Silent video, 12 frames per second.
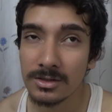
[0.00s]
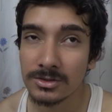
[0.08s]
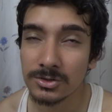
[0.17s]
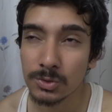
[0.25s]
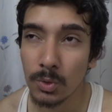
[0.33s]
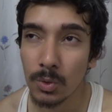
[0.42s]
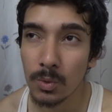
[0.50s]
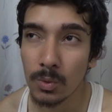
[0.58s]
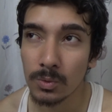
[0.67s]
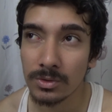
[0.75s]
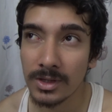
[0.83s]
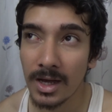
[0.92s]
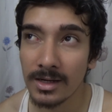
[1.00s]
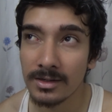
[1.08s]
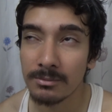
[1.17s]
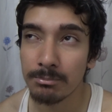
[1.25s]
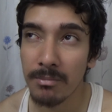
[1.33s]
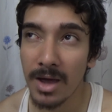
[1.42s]
So that
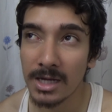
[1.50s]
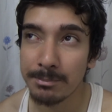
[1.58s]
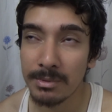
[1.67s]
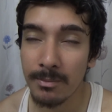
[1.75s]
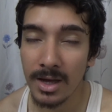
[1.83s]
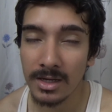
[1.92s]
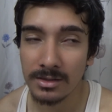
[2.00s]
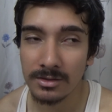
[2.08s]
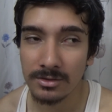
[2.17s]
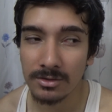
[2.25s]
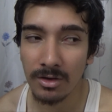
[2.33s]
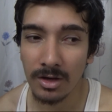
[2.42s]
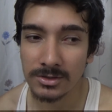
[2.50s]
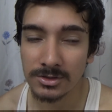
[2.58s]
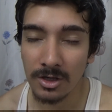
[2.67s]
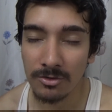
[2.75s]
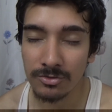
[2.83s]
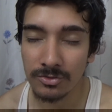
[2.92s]
might be my cause
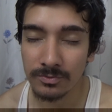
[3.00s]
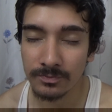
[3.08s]
of